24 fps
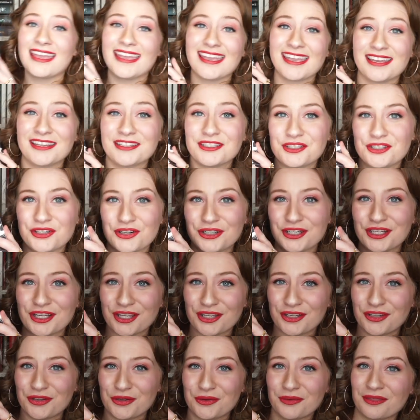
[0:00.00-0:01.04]
a
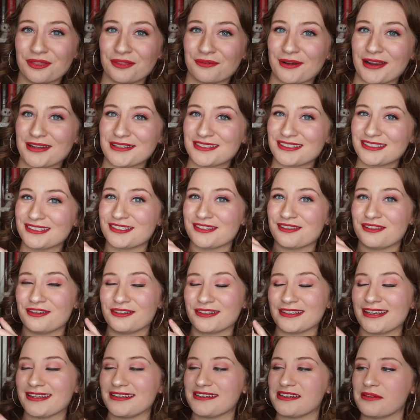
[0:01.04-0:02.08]
dark new threat to their
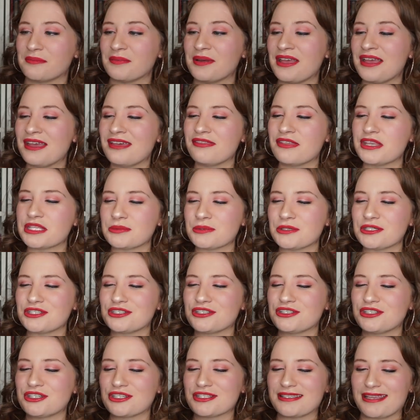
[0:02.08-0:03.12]
kingdom. This one
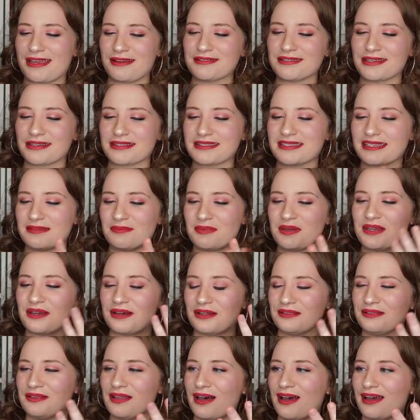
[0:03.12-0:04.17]
just sounds like it's going to be
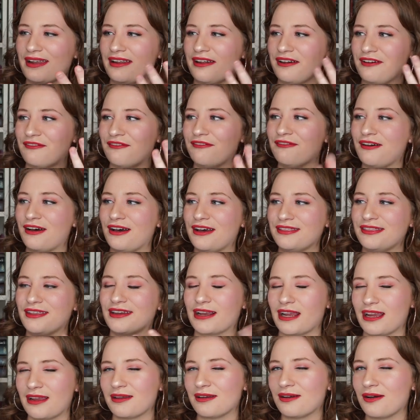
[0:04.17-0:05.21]
a lot of fun.
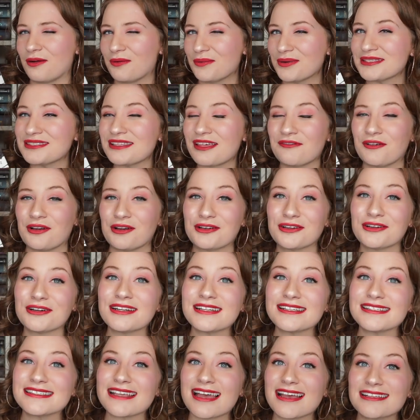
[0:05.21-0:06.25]
Like, I always love a
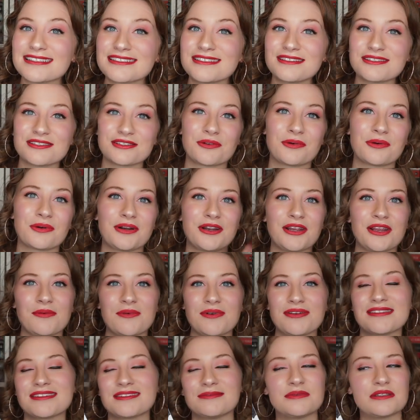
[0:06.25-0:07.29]
good assassin story
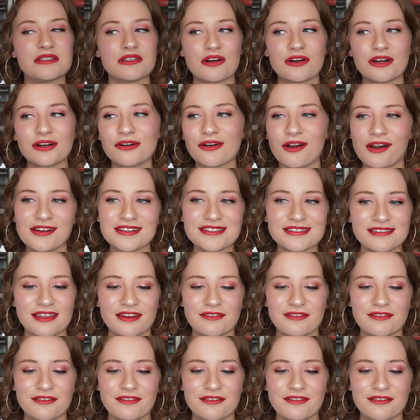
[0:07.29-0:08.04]
with some star-crossed